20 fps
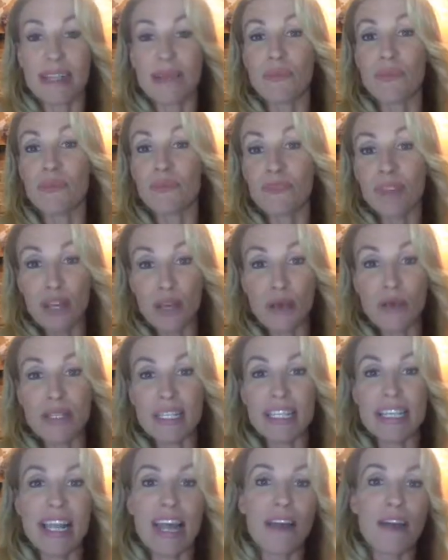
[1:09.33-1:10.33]
I put
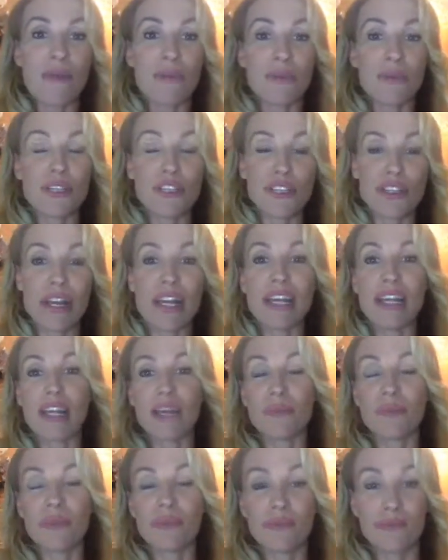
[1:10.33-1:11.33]
videos in there, I put training,
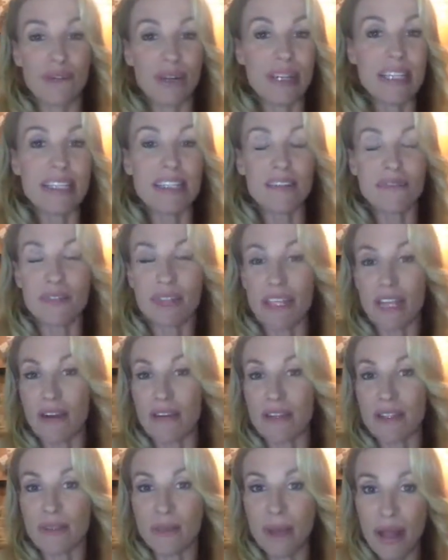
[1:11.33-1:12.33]
I put free stuff in
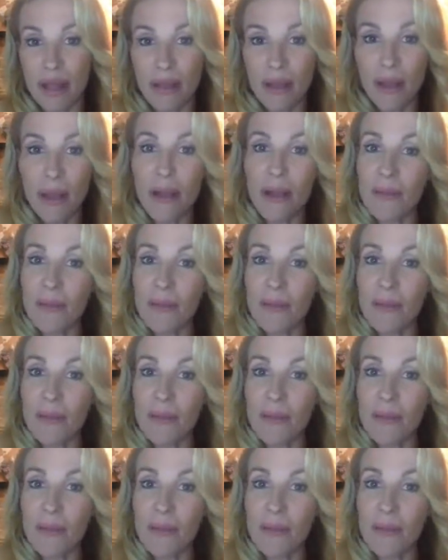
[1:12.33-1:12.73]
there as well.